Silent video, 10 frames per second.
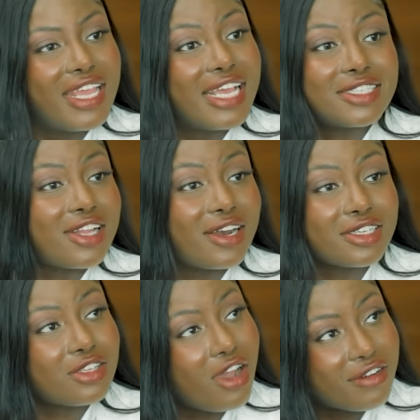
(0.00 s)
It's yeah. not
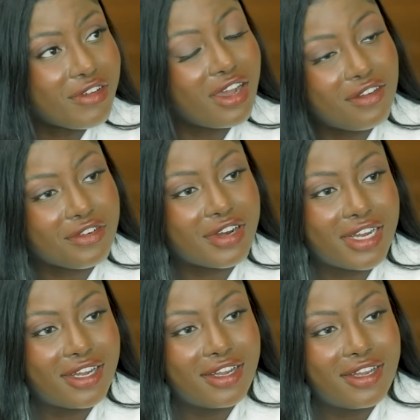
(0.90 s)
as hard
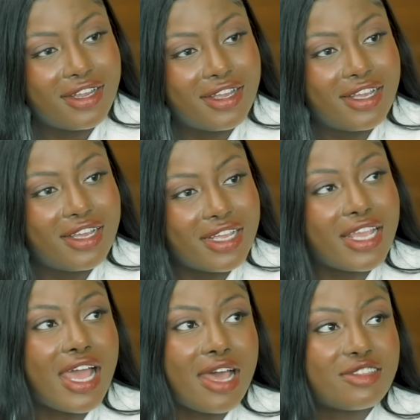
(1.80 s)
recovery. Yeah. Okay.
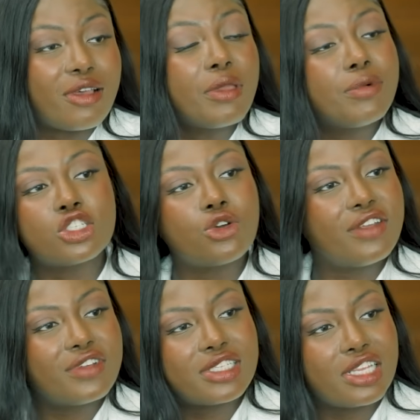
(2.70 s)
Yeah. Some okay. people don't
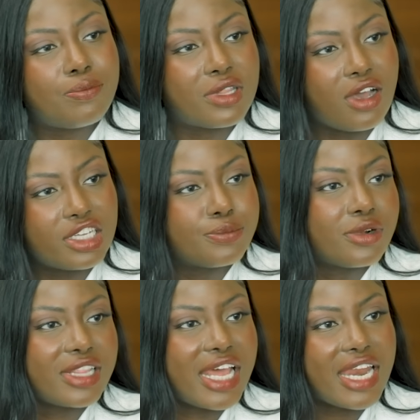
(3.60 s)
even sleep in the
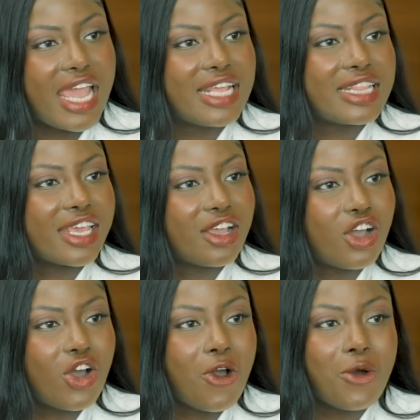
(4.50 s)
hospital that night. They could
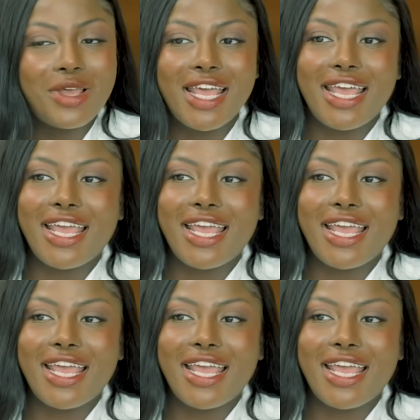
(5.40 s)
go, okay.